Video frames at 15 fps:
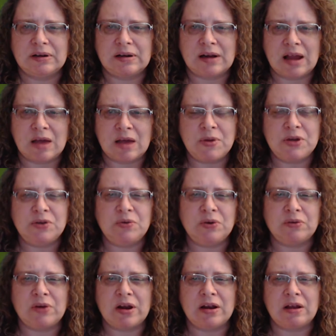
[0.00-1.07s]
How am I
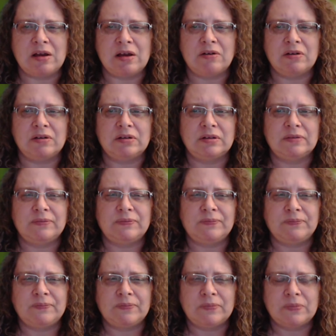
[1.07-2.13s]
doing right now?
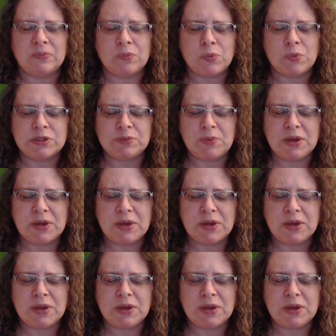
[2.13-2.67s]
What's